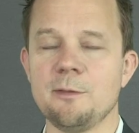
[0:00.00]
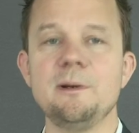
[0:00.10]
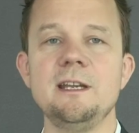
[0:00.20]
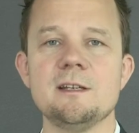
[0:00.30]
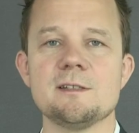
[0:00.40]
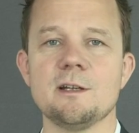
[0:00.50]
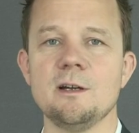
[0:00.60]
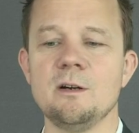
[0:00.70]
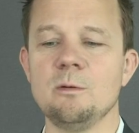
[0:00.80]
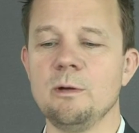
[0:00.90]
3 years
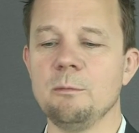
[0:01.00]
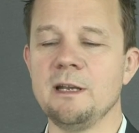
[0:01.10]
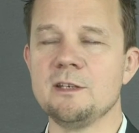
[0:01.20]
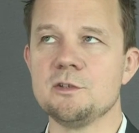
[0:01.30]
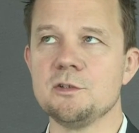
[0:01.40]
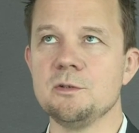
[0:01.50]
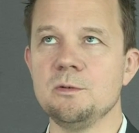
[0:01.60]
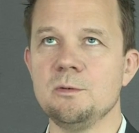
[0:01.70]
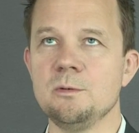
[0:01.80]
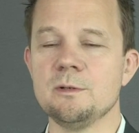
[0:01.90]
ago, we went
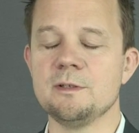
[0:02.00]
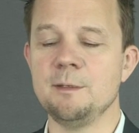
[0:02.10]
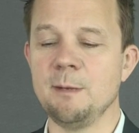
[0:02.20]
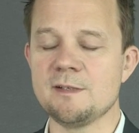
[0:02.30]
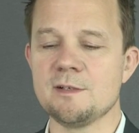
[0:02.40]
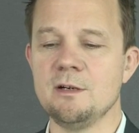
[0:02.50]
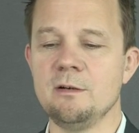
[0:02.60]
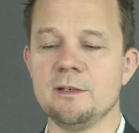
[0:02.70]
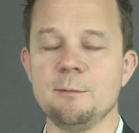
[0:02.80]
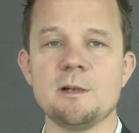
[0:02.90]
to
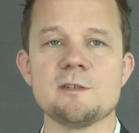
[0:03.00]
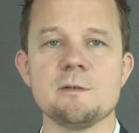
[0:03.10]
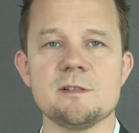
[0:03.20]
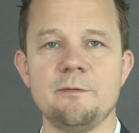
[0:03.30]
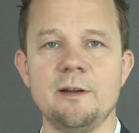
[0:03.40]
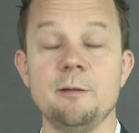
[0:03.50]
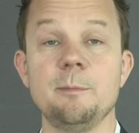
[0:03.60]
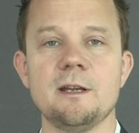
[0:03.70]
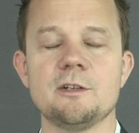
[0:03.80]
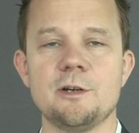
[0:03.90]
DMEXCO, and DMEXCO is a very
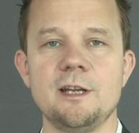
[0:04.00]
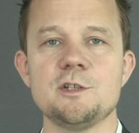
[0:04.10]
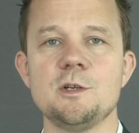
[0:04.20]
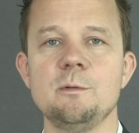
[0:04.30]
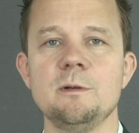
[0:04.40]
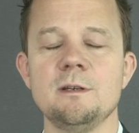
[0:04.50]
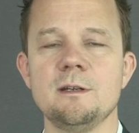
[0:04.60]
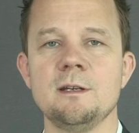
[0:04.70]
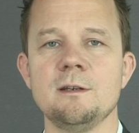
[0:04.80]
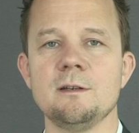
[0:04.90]
big trade show
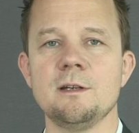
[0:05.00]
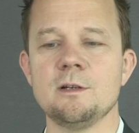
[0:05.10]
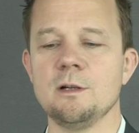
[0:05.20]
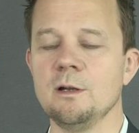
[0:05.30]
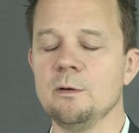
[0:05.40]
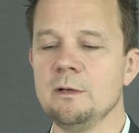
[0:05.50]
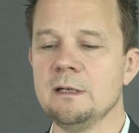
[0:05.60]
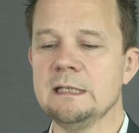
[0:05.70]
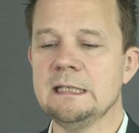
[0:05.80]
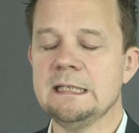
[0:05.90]
in Cologne
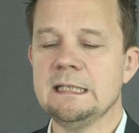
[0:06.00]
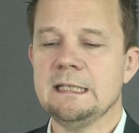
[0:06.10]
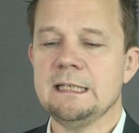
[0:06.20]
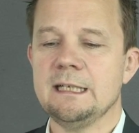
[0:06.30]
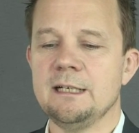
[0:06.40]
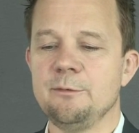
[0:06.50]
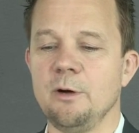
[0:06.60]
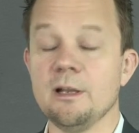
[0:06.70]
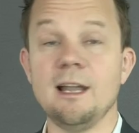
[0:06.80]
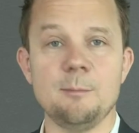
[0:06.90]

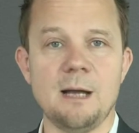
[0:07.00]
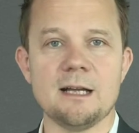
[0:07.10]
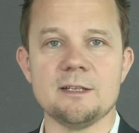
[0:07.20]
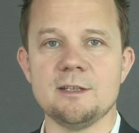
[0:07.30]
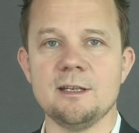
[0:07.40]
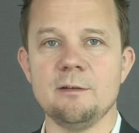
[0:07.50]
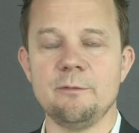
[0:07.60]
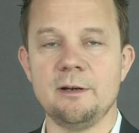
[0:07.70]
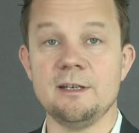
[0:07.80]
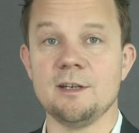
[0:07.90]
for online marketing, a
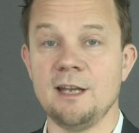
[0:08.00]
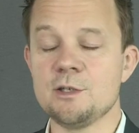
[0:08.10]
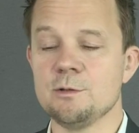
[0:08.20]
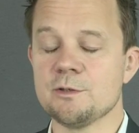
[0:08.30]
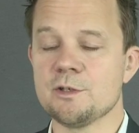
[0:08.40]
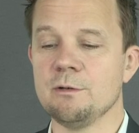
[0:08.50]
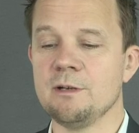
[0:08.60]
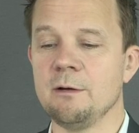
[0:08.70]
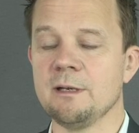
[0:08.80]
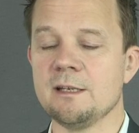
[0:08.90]
very international show
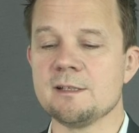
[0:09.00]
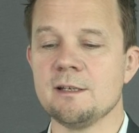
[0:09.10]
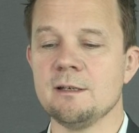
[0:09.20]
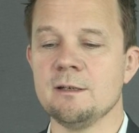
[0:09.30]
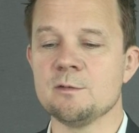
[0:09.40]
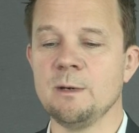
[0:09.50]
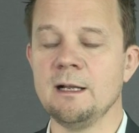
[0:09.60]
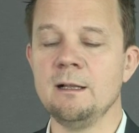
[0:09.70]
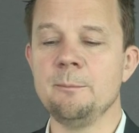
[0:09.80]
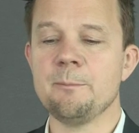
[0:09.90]
nowadays as
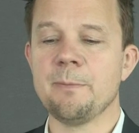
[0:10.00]
well.